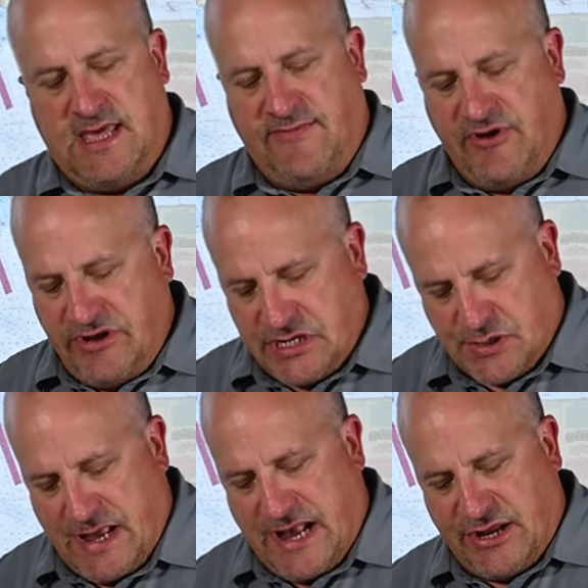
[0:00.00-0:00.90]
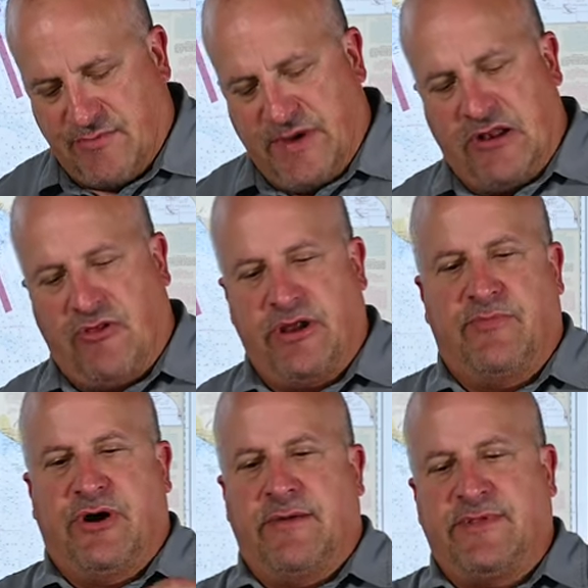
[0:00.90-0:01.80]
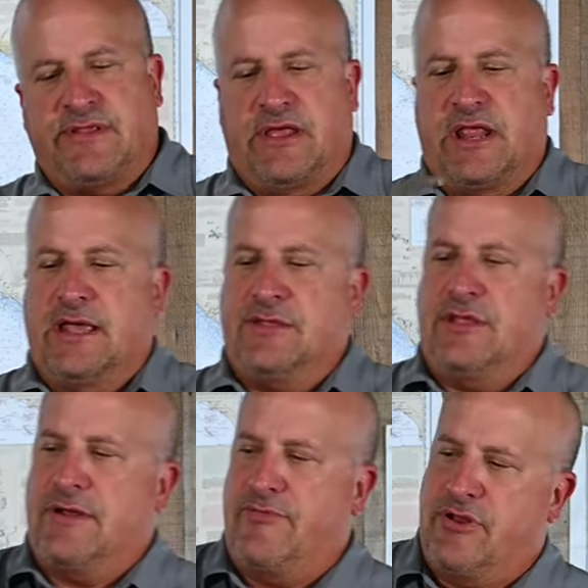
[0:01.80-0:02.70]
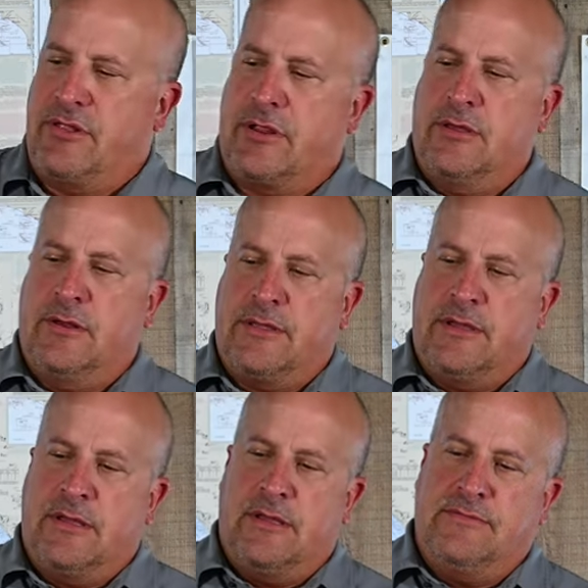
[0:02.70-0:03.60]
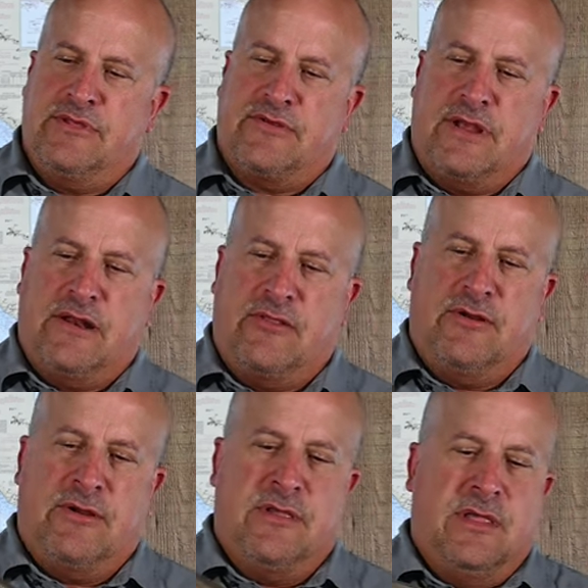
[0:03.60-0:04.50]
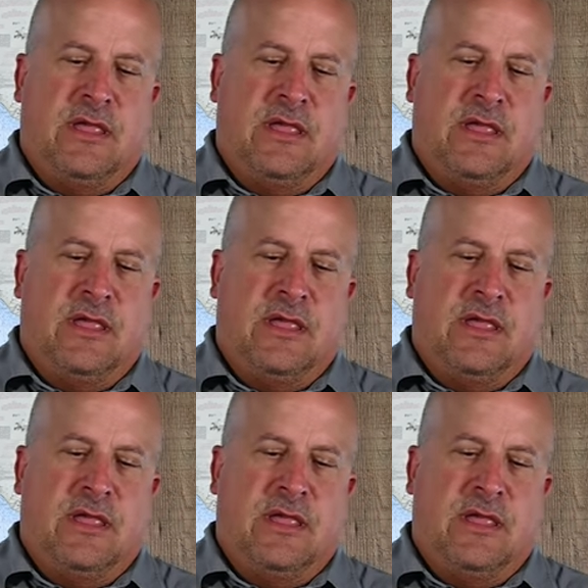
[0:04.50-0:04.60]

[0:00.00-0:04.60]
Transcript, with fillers: If you're just dragging your bait along the bottom, that's a lot of guys do. They drop down like, okay, just dragging along.